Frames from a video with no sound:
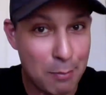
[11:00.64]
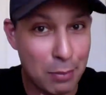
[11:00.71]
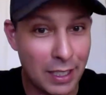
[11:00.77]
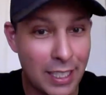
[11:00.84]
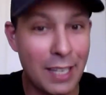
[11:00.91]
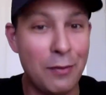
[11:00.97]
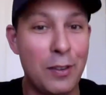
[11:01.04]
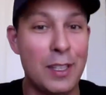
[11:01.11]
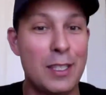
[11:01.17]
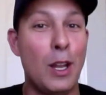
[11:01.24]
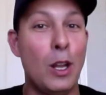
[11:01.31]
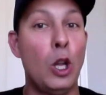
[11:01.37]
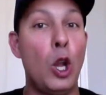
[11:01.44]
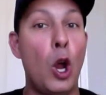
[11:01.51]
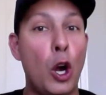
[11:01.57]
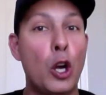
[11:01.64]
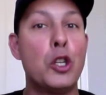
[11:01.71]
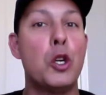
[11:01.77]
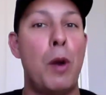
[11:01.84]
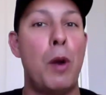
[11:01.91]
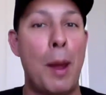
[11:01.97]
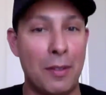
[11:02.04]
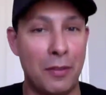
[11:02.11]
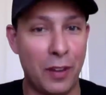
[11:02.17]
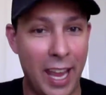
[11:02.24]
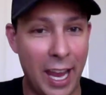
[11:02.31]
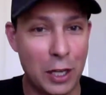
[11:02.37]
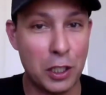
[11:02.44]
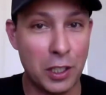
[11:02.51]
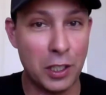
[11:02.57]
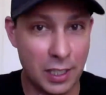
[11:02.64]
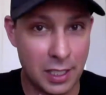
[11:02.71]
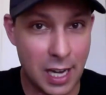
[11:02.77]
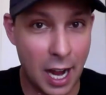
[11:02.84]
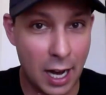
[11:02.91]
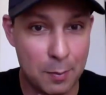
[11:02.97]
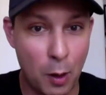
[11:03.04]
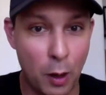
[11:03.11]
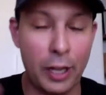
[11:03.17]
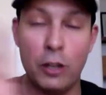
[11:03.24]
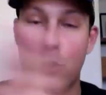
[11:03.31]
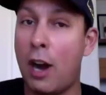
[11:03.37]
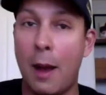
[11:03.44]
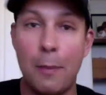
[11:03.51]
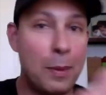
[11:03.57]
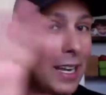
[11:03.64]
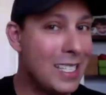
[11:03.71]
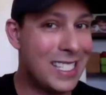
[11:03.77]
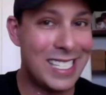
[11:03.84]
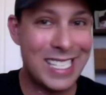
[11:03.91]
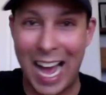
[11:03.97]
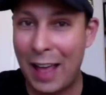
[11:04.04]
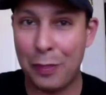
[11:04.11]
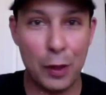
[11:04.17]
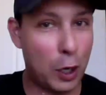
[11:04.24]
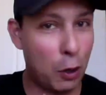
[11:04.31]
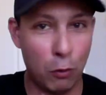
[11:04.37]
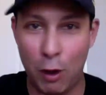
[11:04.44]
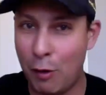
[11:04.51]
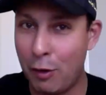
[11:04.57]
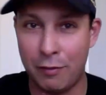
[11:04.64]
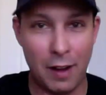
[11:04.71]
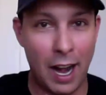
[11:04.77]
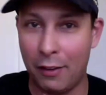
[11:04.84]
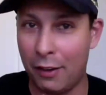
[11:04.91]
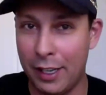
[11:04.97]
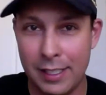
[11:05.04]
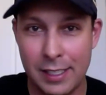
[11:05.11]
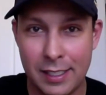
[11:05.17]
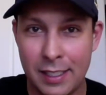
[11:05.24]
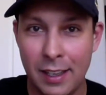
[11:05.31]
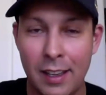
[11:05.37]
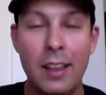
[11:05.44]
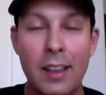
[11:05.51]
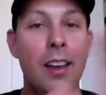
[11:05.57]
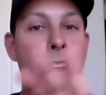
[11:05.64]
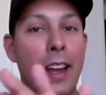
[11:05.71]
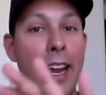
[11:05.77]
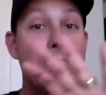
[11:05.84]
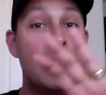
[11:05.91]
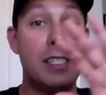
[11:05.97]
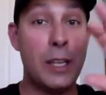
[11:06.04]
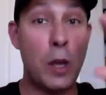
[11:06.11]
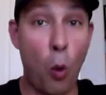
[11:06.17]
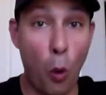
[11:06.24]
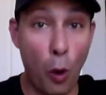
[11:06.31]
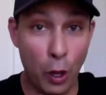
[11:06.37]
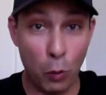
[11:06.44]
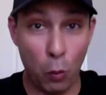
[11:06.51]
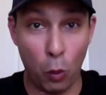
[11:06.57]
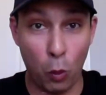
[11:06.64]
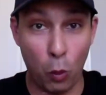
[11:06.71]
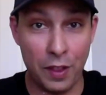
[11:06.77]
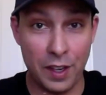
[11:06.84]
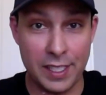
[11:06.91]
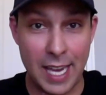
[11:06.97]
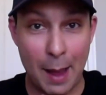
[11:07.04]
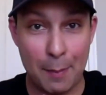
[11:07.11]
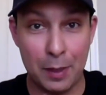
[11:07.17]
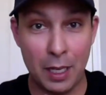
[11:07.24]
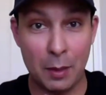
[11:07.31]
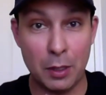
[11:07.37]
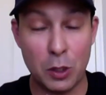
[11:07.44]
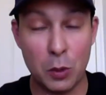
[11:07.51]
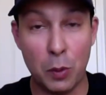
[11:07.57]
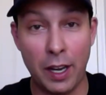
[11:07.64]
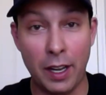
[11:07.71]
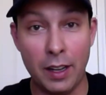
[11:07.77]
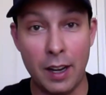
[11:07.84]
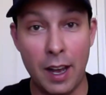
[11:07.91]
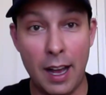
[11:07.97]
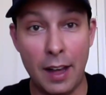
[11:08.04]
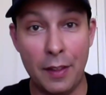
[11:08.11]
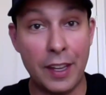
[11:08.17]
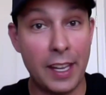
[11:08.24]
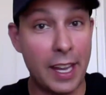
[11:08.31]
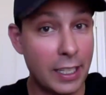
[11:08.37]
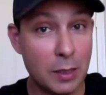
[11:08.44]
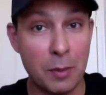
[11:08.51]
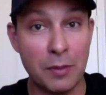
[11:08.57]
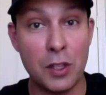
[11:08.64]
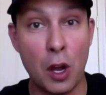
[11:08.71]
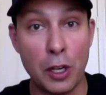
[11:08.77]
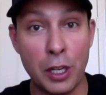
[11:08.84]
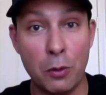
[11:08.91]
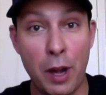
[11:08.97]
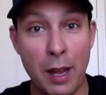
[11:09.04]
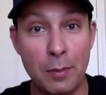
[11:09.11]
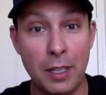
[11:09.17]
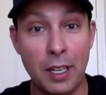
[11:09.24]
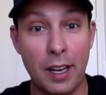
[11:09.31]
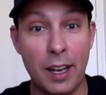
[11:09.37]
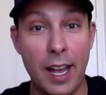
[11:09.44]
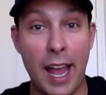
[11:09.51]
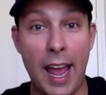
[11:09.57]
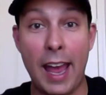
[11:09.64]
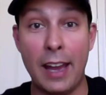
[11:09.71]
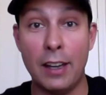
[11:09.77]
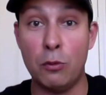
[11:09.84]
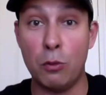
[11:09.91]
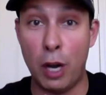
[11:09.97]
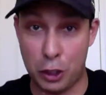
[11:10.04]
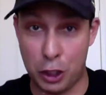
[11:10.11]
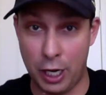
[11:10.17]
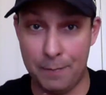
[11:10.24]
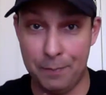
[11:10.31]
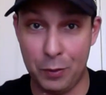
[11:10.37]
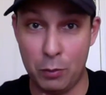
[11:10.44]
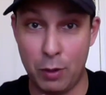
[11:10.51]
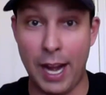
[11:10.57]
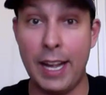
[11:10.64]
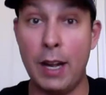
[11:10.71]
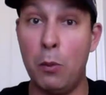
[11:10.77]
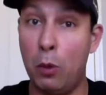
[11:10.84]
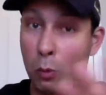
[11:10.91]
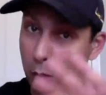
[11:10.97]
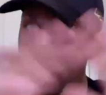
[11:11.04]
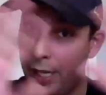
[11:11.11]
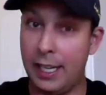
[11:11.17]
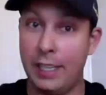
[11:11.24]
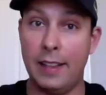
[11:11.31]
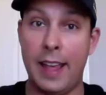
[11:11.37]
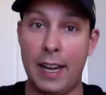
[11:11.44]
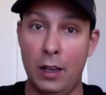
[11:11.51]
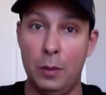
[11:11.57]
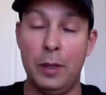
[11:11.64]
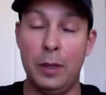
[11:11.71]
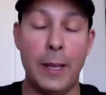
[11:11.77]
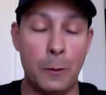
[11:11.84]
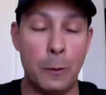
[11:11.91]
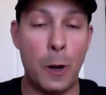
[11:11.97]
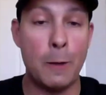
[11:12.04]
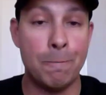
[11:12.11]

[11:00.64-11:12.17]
belief is the larger ramification of the stock market drop is not the coronavirus, it's the oil war that's happening between the Kingdom of Saudi Arabia and Russia, right? And we'll get into that a little bit later on.